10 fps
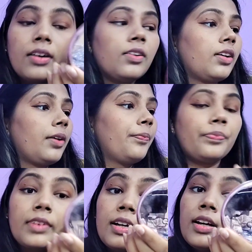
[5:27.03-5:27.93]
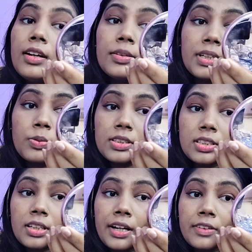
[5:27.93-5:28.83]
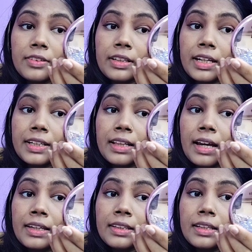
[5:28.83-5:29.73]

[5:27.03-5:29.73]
okay, best way is just kind of create a line.